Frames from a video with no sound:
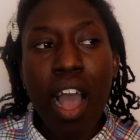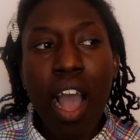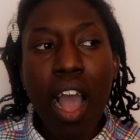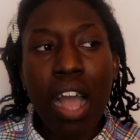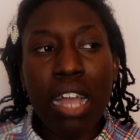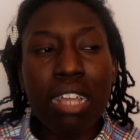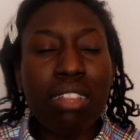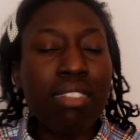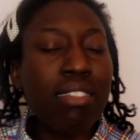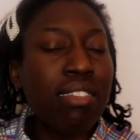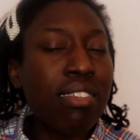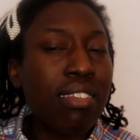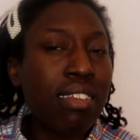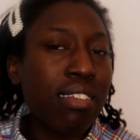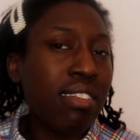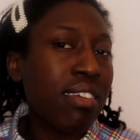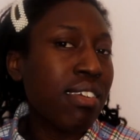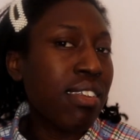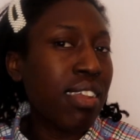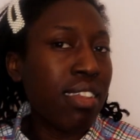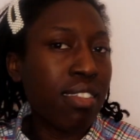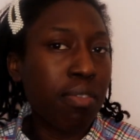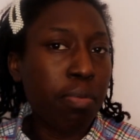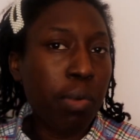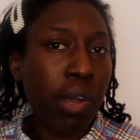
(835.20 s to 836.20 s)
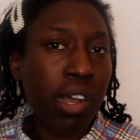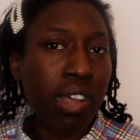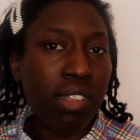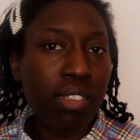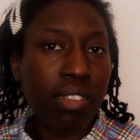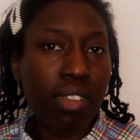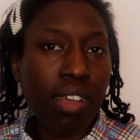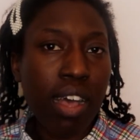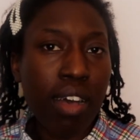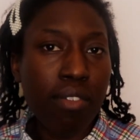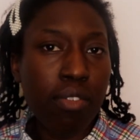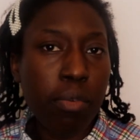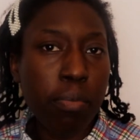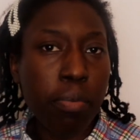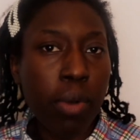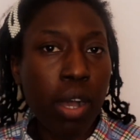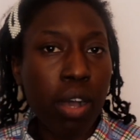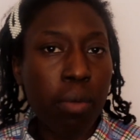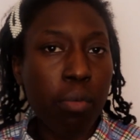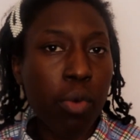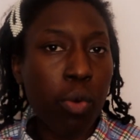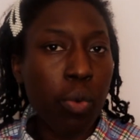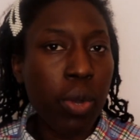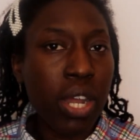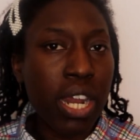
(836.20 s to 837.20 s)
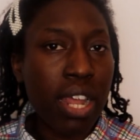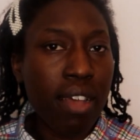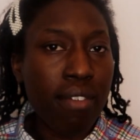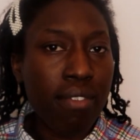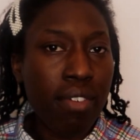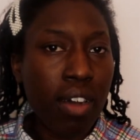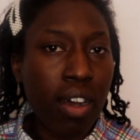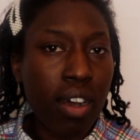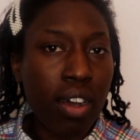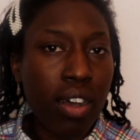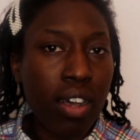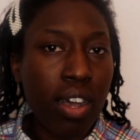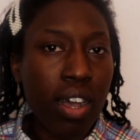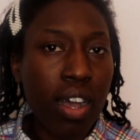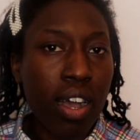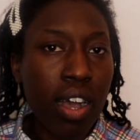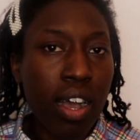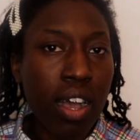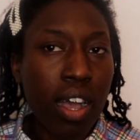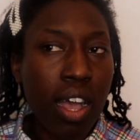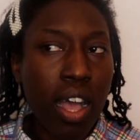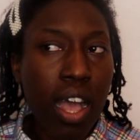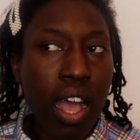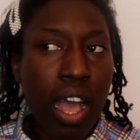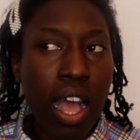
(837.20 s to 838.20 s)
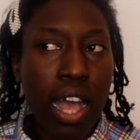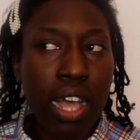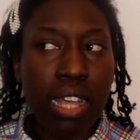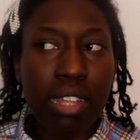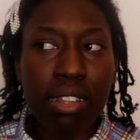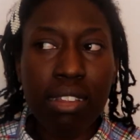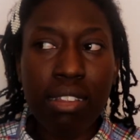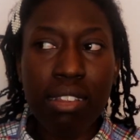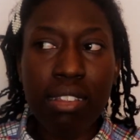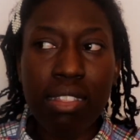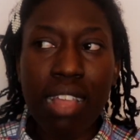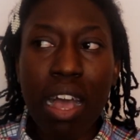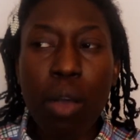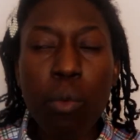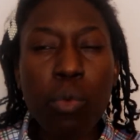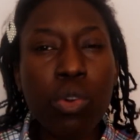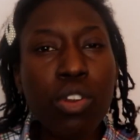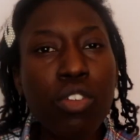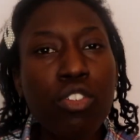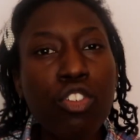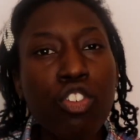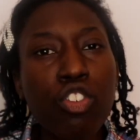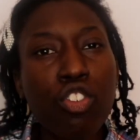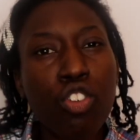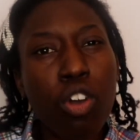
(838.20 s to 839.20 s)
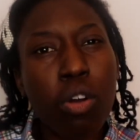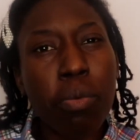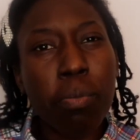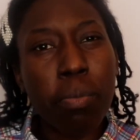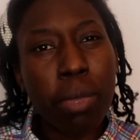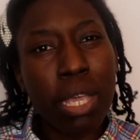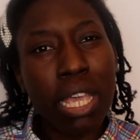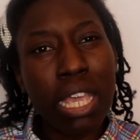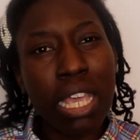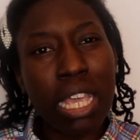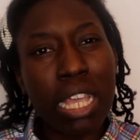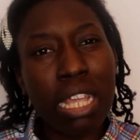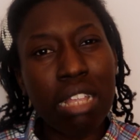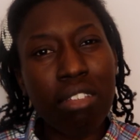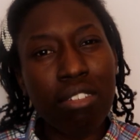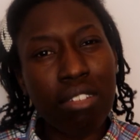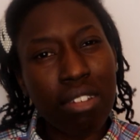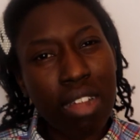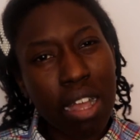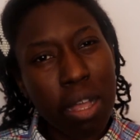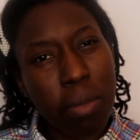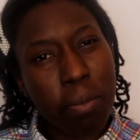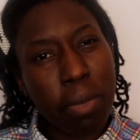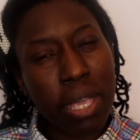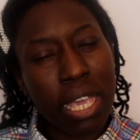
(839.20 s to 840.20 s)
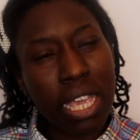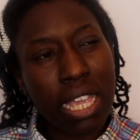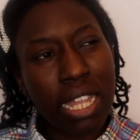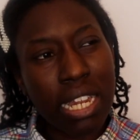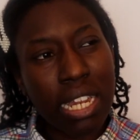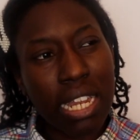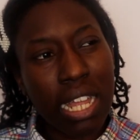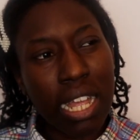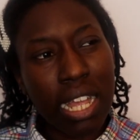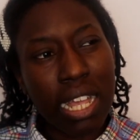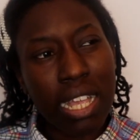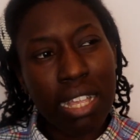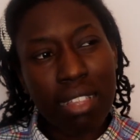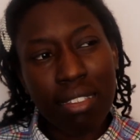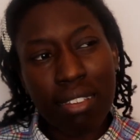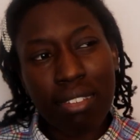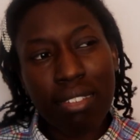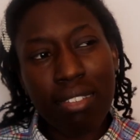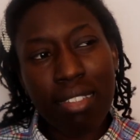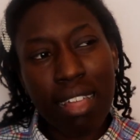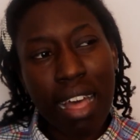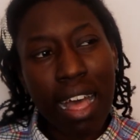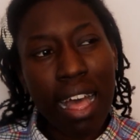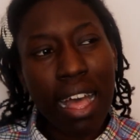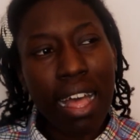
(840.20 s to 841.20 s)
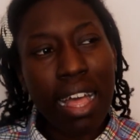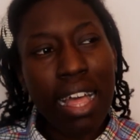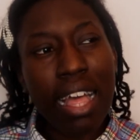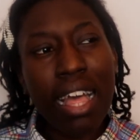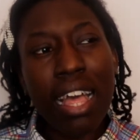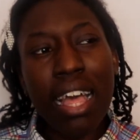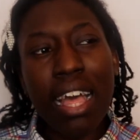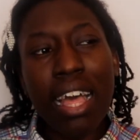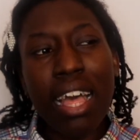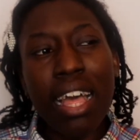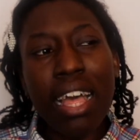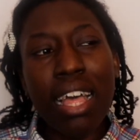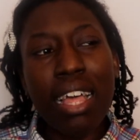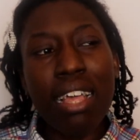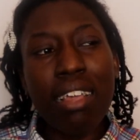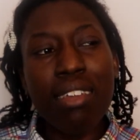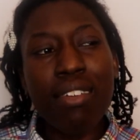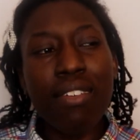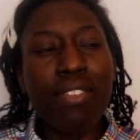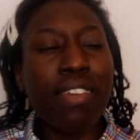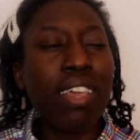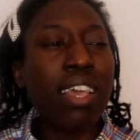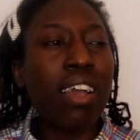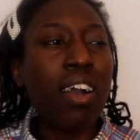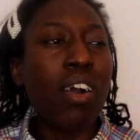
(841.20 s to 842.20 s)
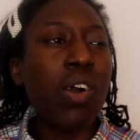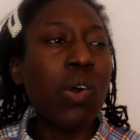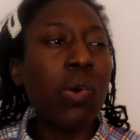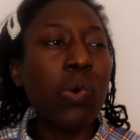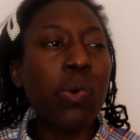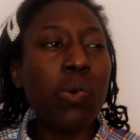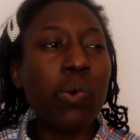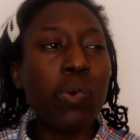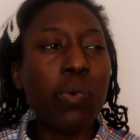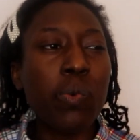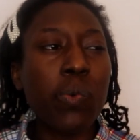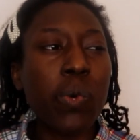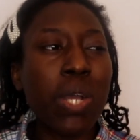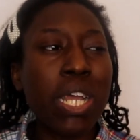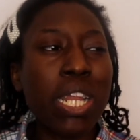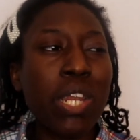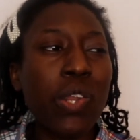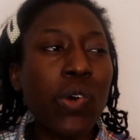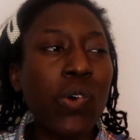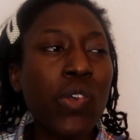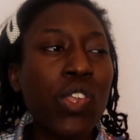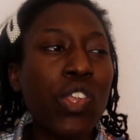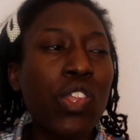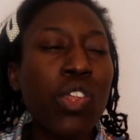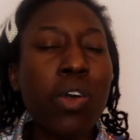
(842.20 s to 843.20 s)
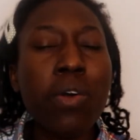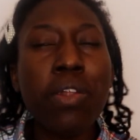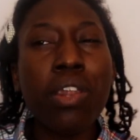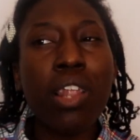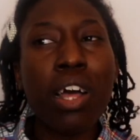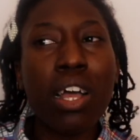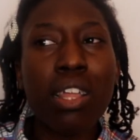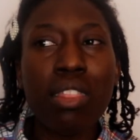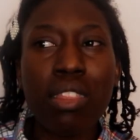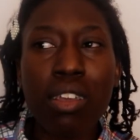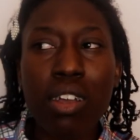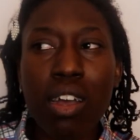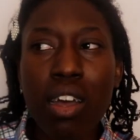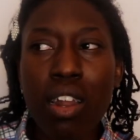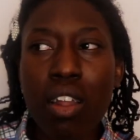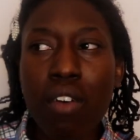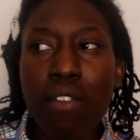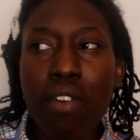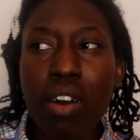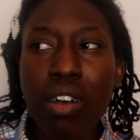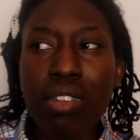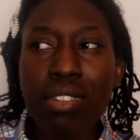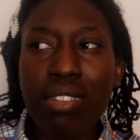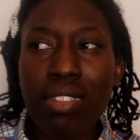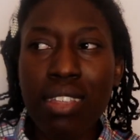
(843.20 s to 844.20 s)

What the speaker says: I didn't aspire to have a bum or whatever, and that would have shocked me. Do you know what I mean? Like, just that you think, oh, you don't like the colour of our